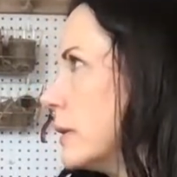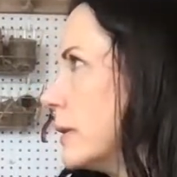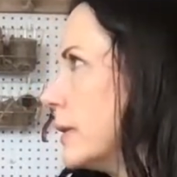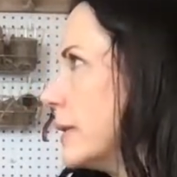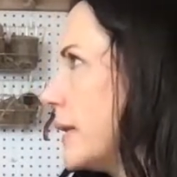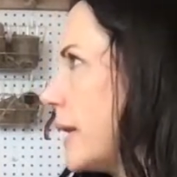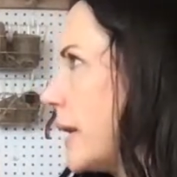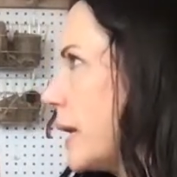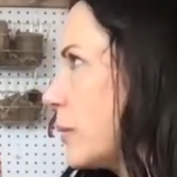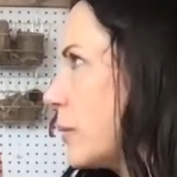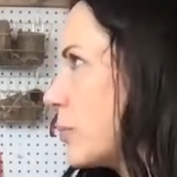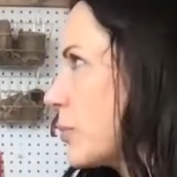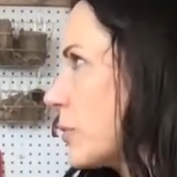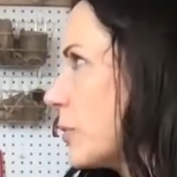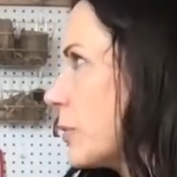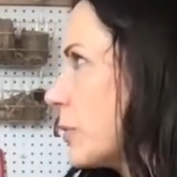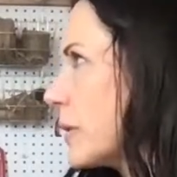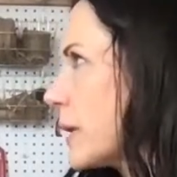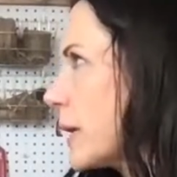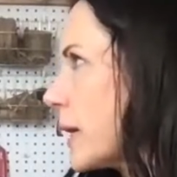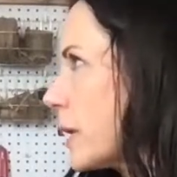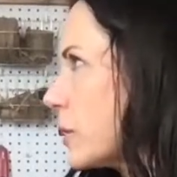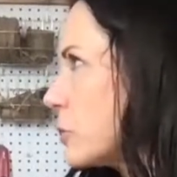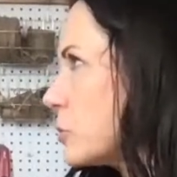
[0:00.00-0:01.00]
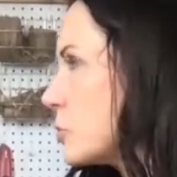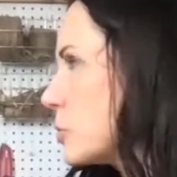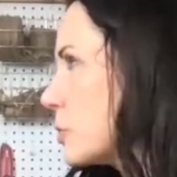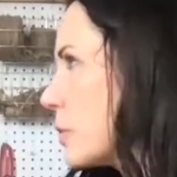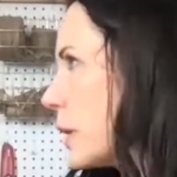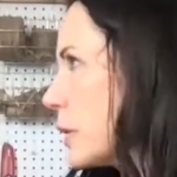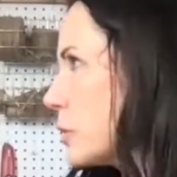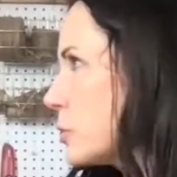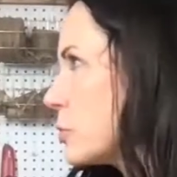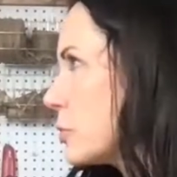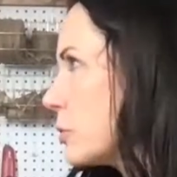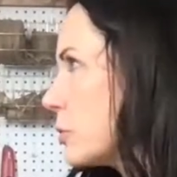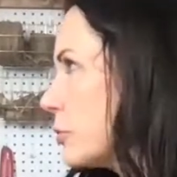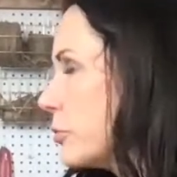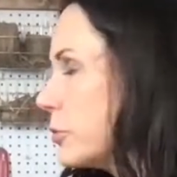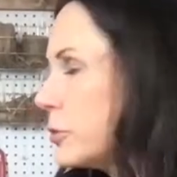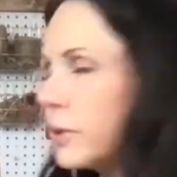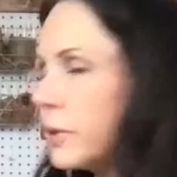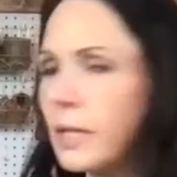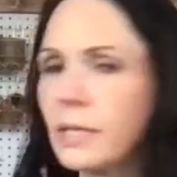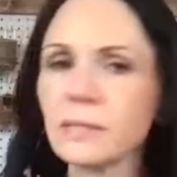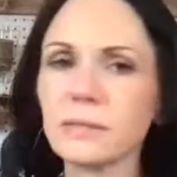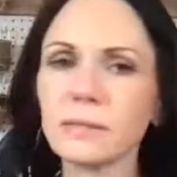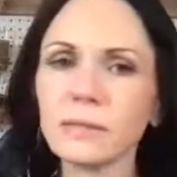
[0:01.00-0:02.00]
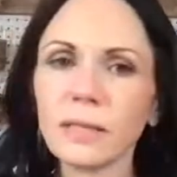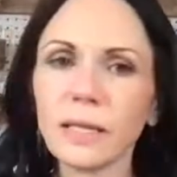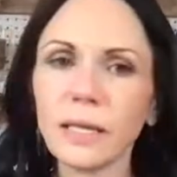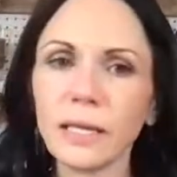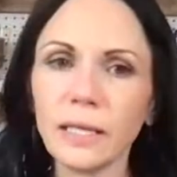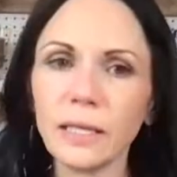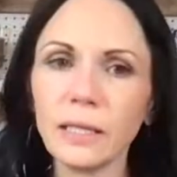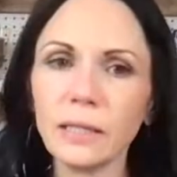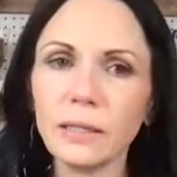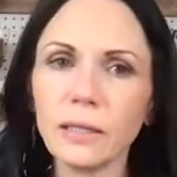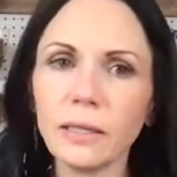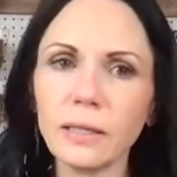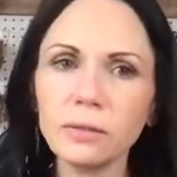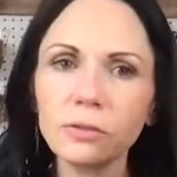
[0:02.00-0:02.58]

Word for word: in April. Like I, I drew a few days late.